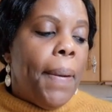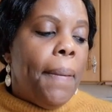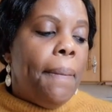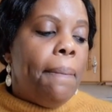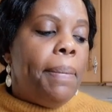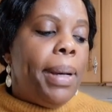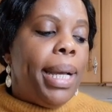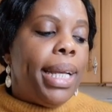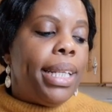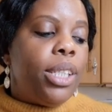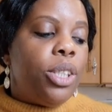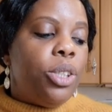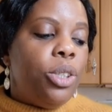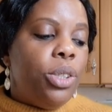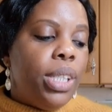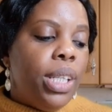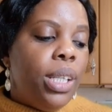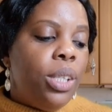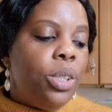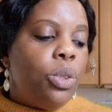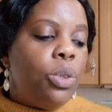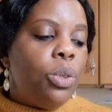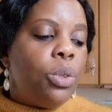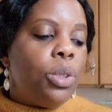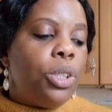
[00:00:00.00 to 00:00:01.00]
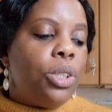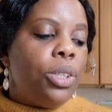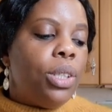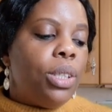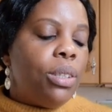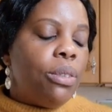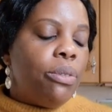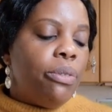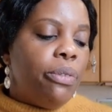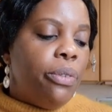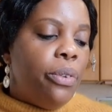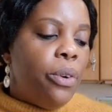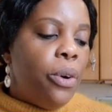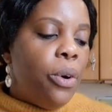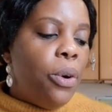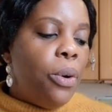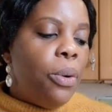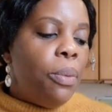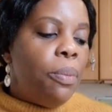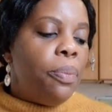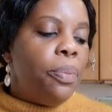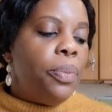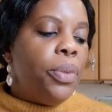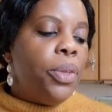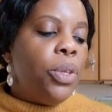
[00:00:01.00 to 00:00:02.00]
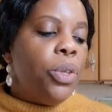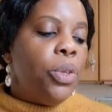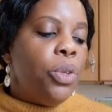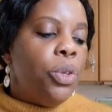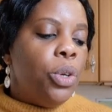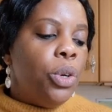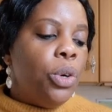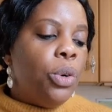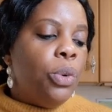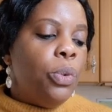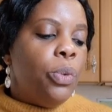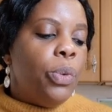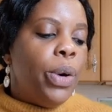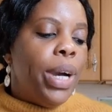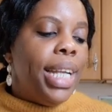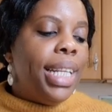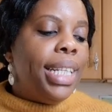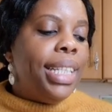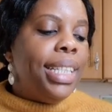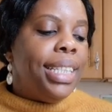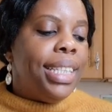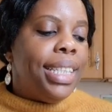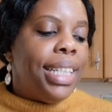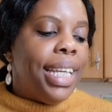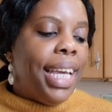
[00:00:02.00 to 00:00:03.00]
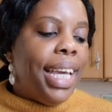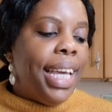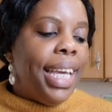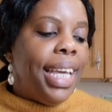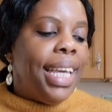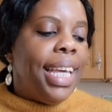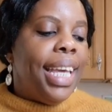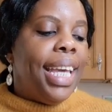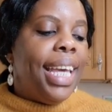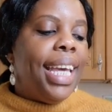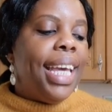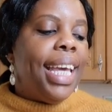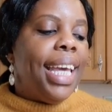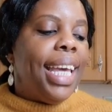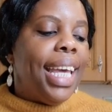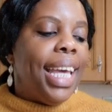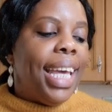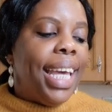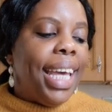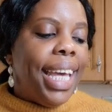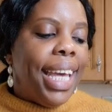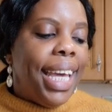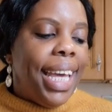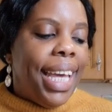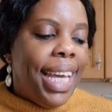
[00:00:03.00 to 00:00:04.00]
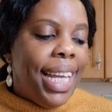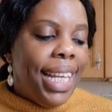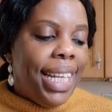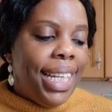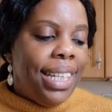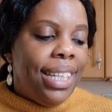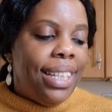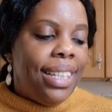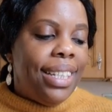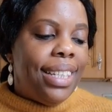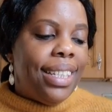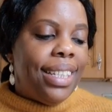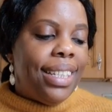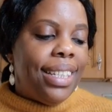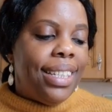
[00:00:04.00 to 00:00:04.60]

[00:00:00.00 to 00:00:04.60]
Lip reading: by choosing to transform your one day in